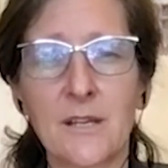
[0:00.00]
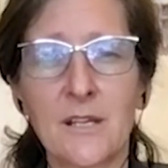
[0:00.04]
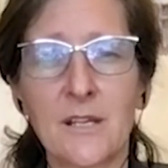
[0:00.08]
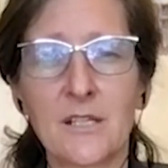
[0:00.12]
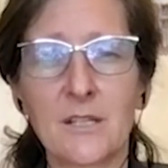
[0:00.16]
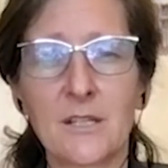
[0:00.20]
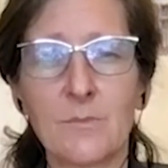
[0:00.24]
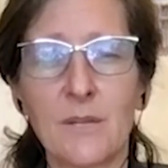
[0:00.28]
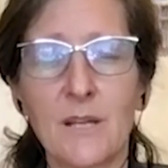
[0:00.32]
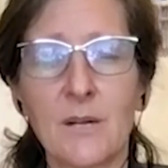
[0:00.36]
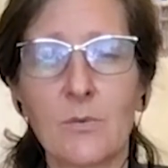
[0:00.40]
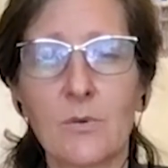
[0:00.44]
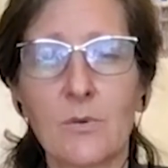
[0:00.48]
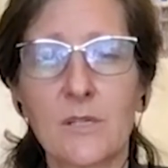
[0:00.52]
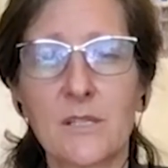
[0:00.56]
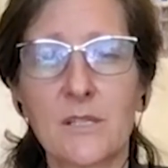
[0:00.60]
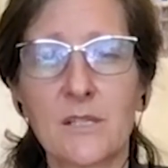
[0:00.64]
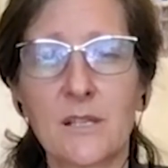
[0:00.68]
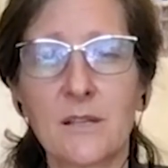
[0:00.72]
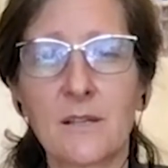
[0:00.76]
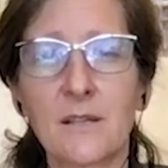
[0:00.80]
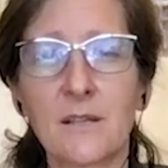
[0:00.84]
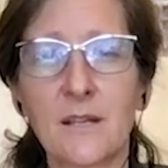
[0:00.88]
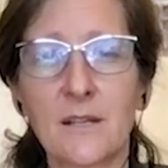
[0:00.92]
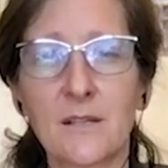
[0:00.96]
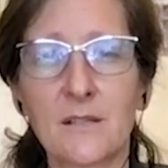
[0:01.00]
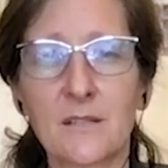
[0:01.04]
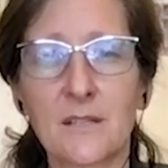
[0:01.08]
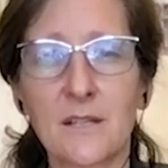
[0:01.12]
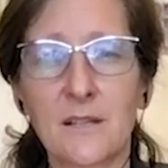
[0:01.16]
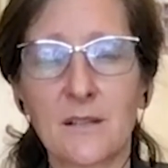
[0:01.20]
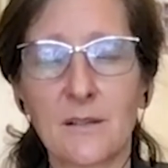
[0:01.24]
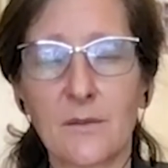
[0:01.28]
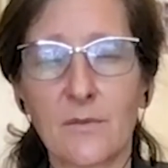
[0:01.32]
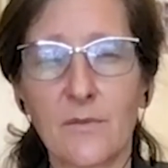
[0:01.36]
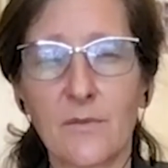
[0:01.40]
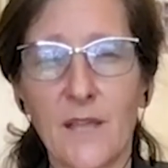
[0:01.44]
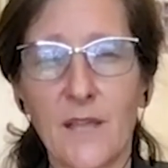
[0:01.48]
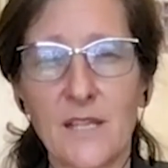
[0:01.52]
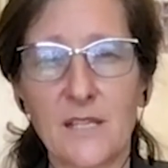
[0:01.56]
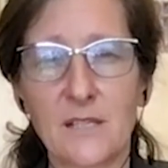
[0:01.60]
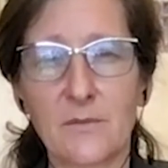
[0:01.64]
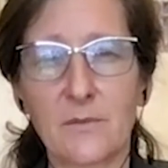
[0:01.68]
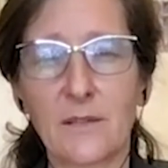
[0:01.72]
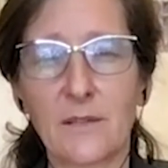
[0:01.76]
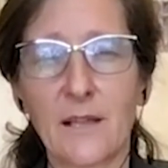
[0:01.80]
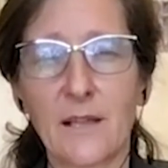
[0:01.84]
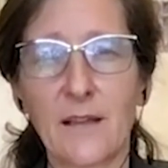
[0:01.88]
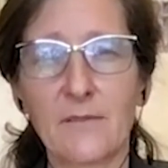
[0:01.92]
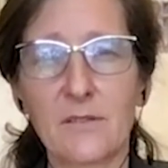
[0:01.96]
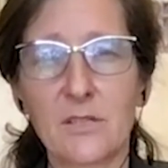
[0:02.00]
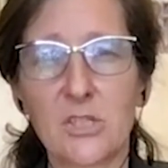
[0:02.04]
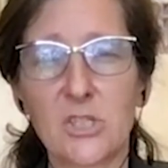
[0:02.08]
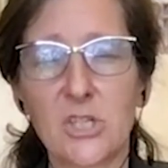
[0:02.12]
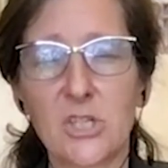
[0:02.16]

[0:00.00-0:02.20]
to be resilient in the face of life's